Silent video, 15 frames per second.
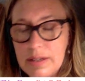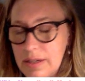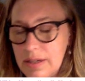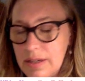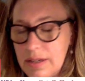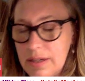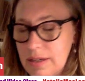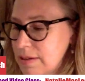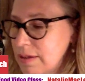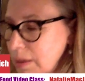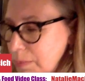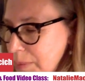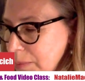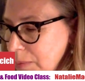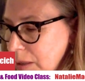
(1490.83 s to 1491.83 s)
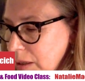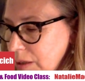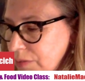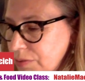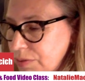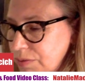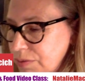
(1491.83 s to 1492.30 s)
It's not a big
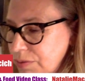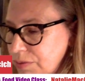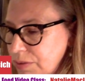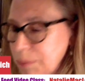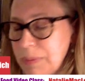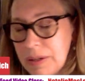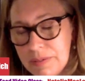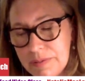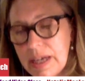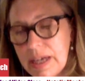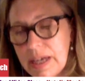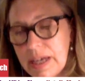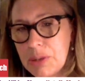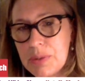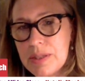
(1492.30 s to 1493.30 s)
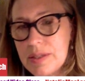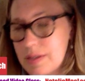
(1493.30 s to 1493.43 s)
market for volume, but in value,